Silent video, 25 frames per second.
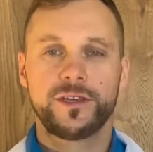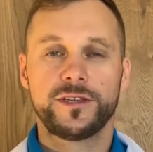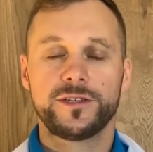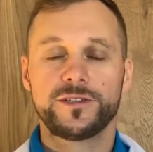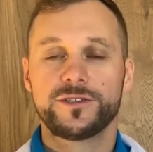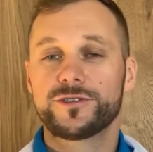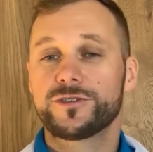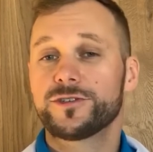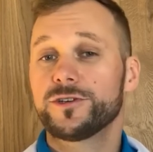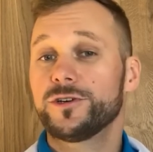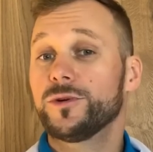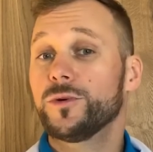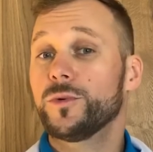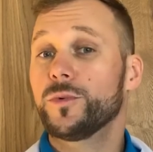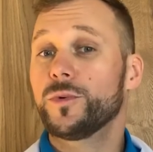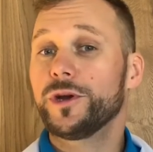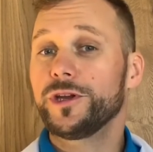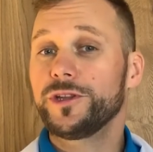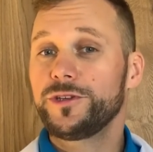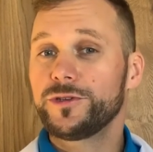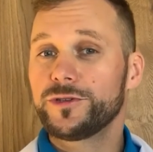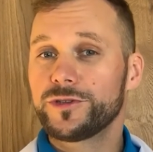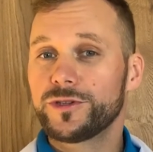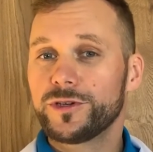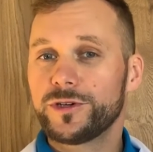So when
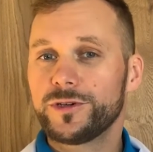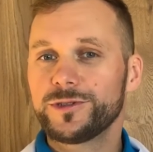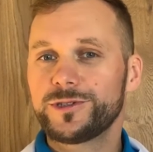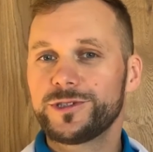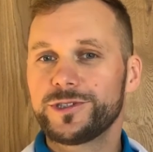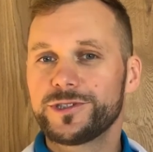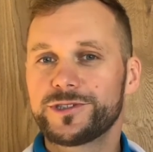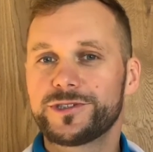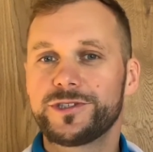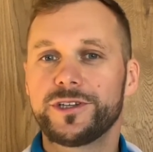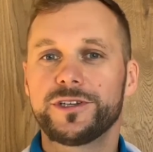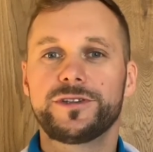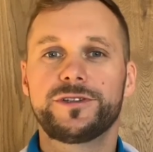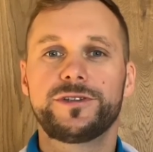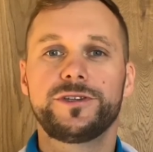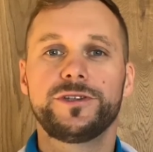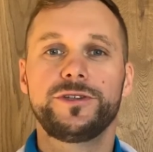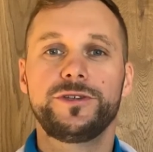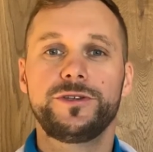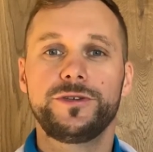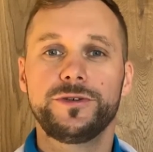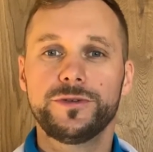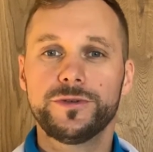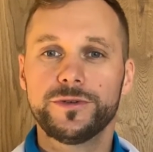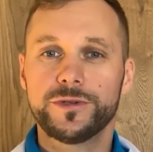you notice that
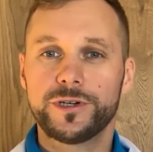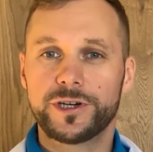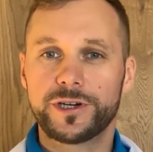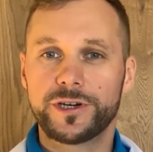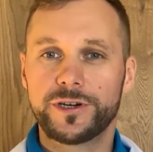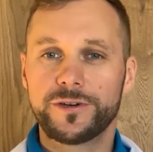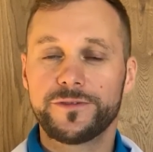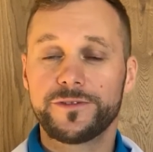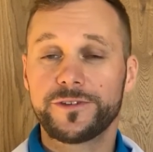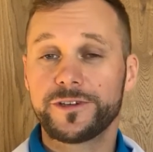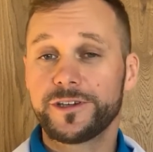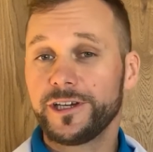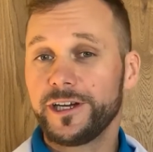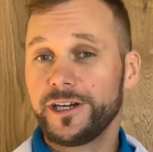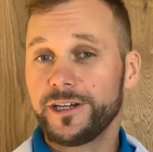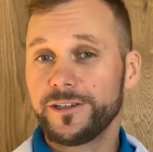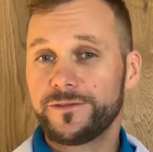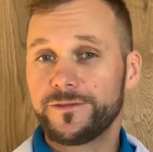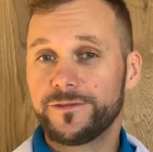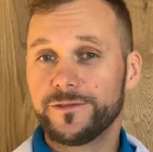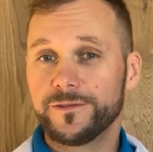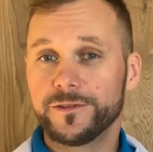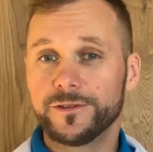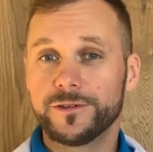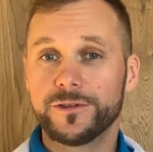you are
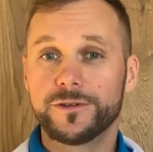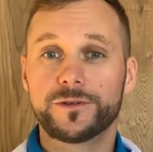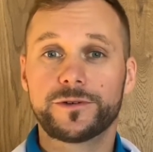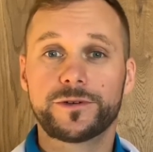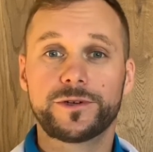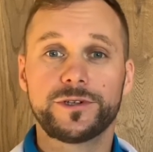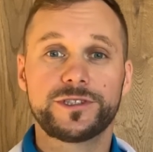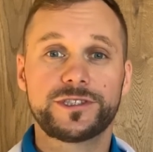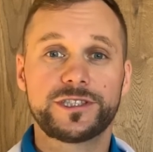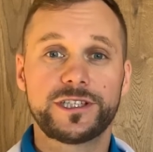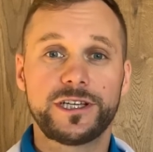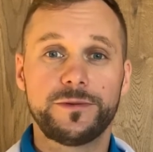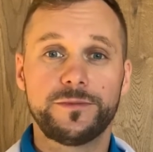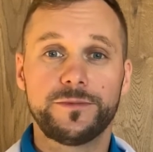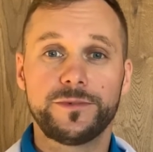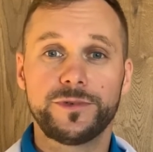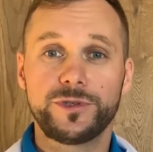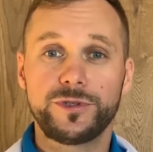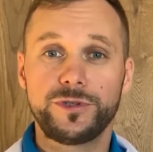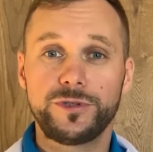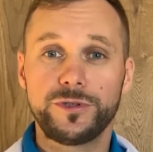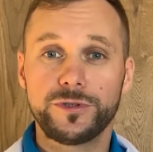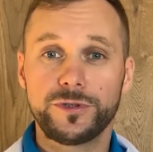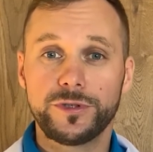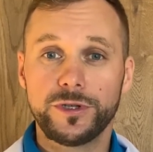forgetful or someone
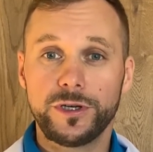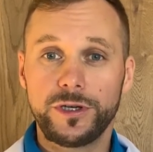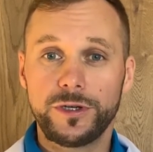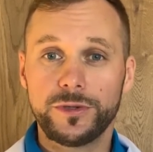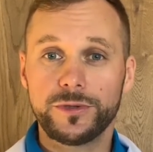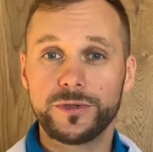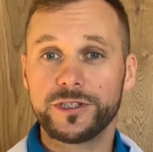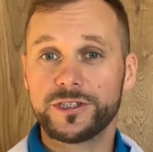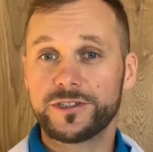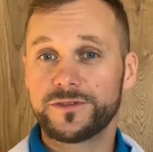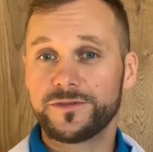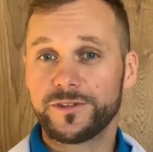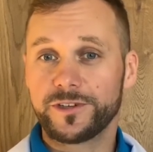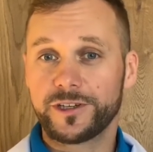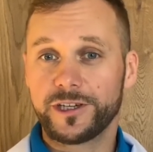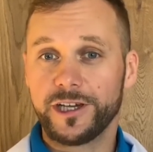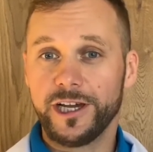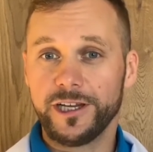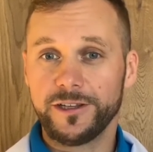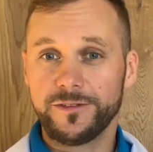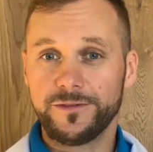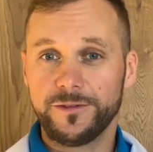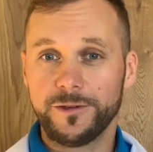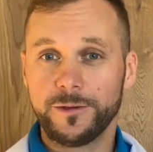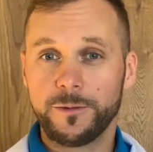you know is
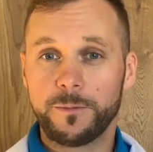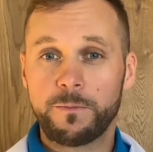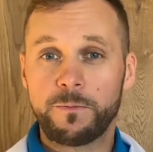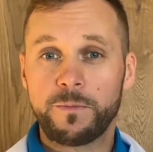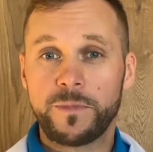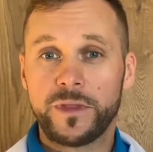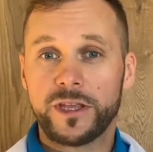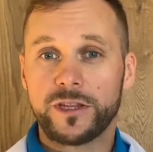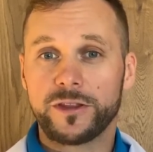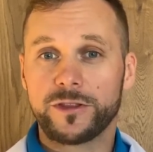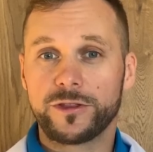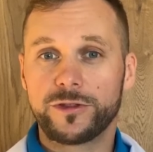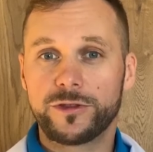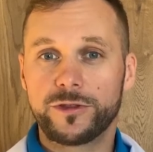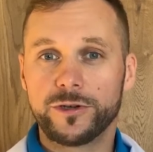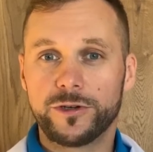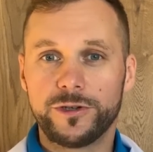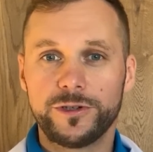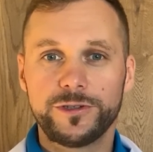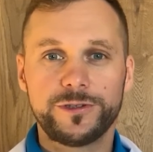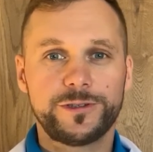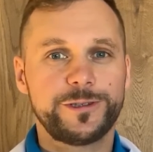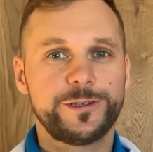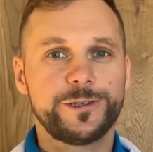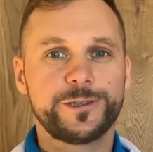forgetful,
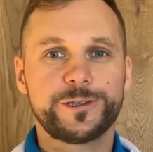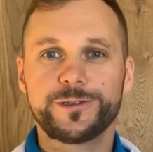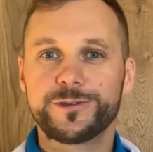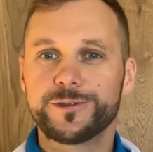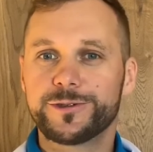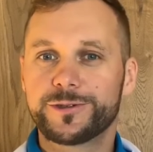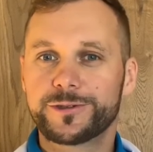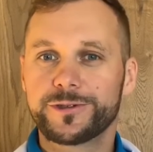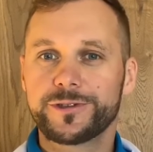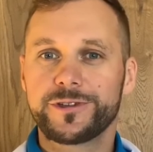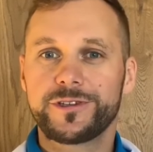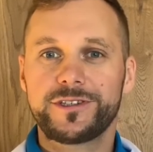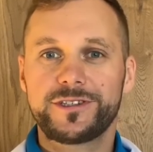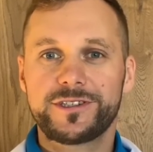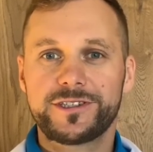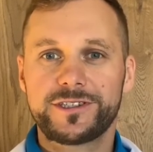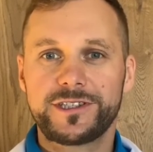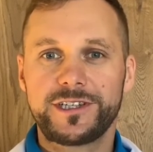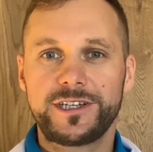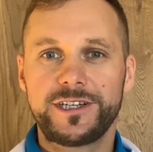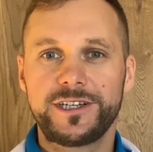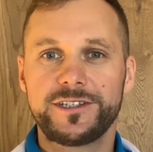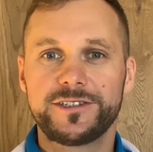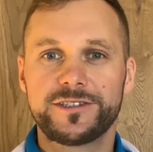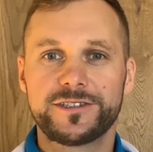don't ignore these
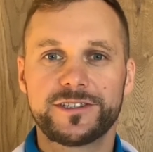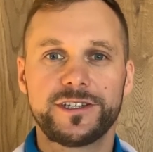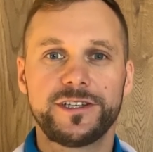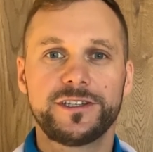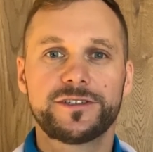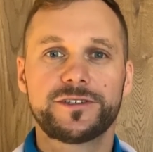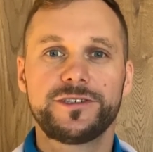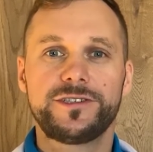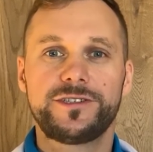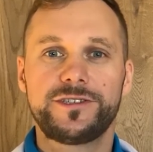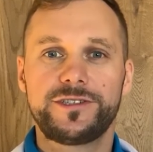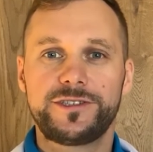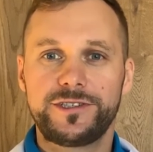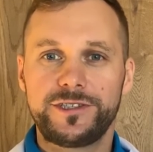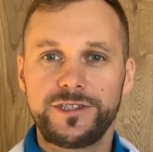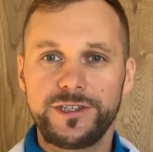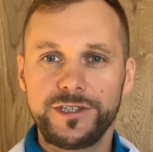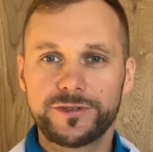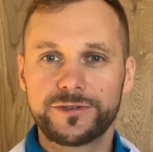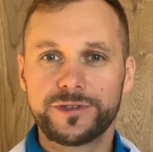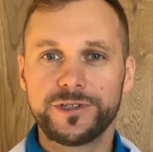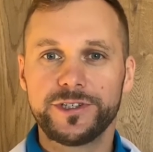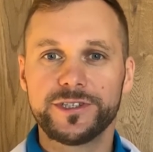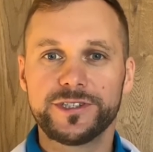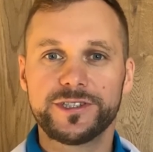signs, they're
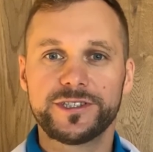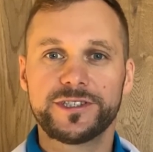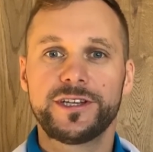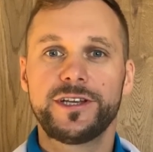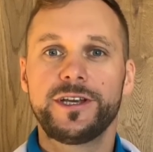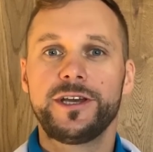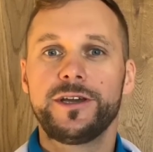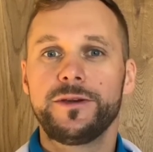serious.